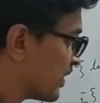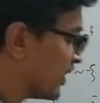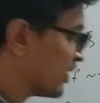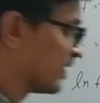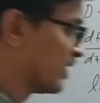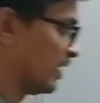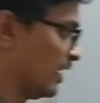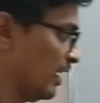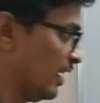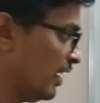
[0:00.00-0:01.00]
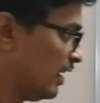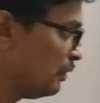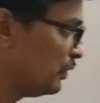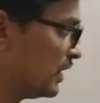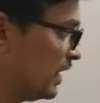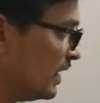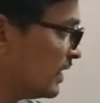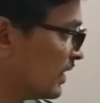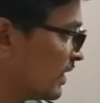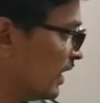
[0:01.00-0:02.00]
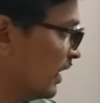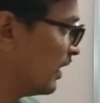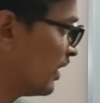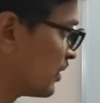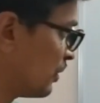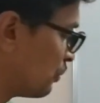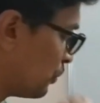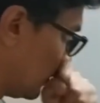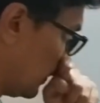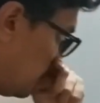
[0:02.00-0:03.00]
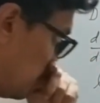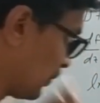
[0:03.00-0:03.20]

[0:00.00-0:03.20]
s. And now this is an interesting quantity to